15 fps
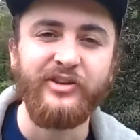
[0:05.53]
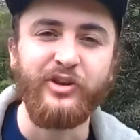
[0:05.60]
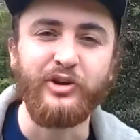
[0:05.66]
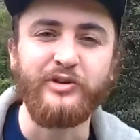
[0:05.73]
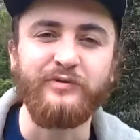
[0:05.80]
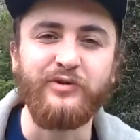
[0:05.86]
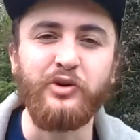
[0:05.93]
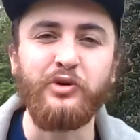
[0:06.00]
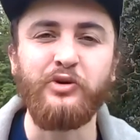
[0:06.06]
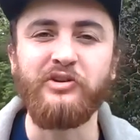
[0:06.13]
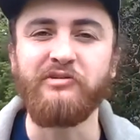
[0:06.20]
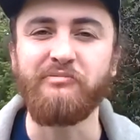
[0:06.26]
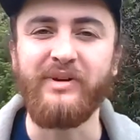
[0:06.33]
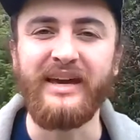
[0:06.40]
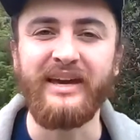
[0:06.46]
Those of you who
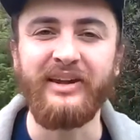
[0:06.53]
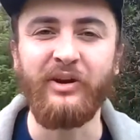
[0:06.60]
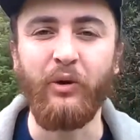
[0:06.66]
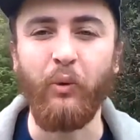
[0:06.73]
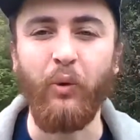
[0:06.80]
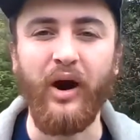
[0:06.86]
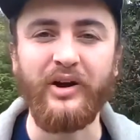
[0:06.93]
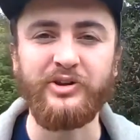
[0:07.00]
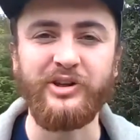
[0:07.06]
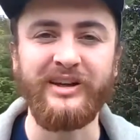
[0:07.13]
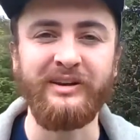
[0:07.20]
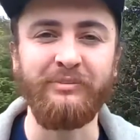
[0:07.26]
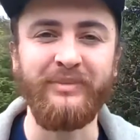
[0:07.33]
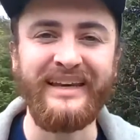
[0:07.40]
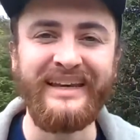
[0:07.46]
have been
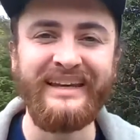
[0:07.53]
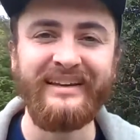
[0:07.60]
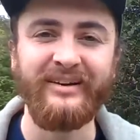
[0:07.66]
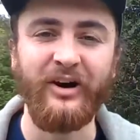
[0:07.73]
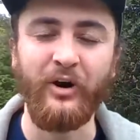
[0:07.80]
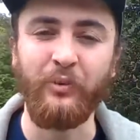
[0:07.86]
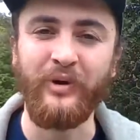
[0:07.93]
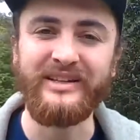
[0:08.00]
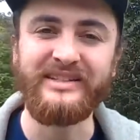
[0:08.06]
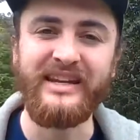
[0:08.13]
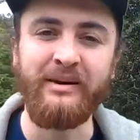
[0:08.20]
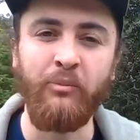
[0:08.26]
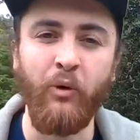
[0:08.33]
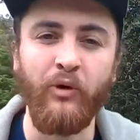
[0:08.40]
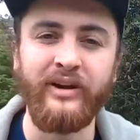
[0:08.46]
watching me on
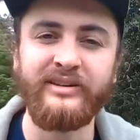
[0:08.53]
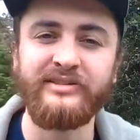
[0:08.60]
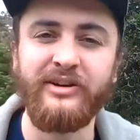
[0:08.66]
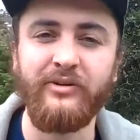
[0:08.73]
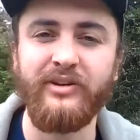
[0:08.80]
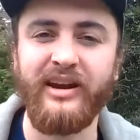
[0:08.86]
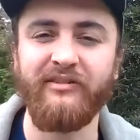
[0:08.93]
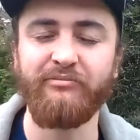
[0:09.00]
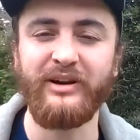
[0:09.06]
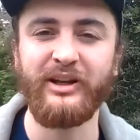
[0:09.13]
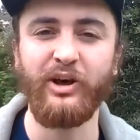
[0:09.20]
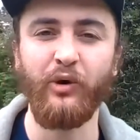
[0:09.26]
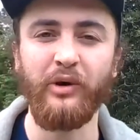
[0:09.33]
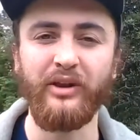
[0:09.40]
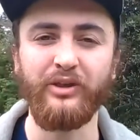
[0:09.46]
Wednesday mornings know that I've
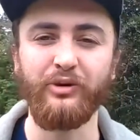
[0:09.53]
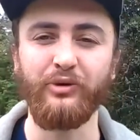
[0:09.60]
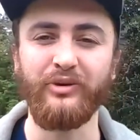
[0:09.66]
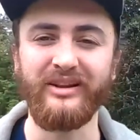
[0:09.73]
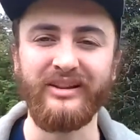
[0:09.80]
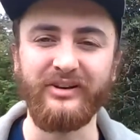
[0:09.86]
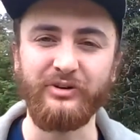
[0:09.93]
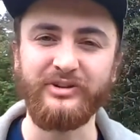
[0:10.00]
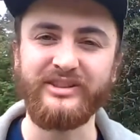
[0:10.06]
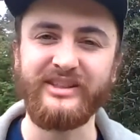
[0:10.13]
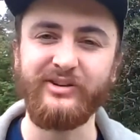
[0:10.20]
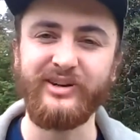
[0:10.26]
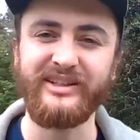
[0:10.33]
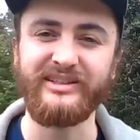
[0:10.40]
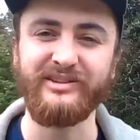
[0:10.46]
been going through a little
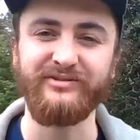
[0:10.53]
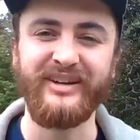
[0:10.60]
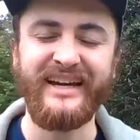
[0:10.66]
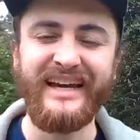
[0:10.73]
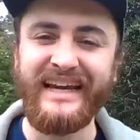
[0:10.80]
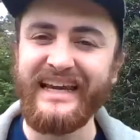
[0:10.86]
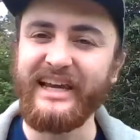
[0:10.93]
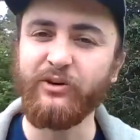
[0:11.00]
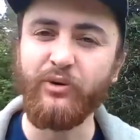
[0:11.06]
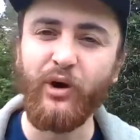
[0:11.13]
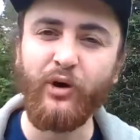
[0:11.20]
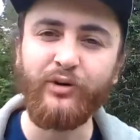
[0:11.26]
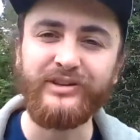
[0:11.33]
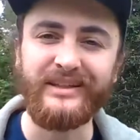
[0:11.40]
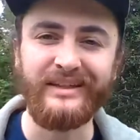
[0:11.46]
series of
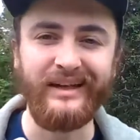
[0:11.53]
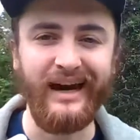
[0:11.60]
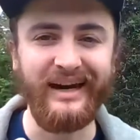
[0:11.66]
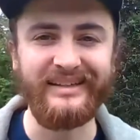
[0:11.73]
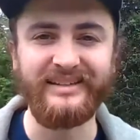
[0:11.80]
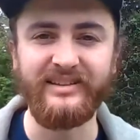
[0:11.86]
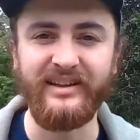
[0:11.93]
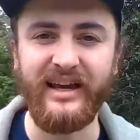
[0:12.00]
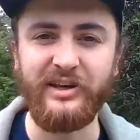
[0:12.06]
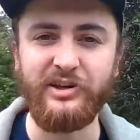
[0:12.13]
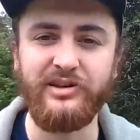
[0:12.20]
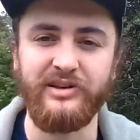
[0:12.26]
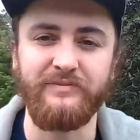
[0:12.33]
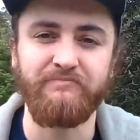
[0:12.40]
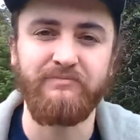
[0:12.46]
heroes in
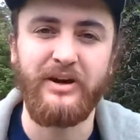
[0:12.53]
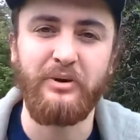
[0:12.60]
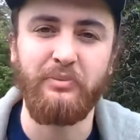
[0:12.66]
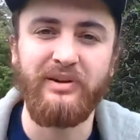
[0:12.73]
isolation.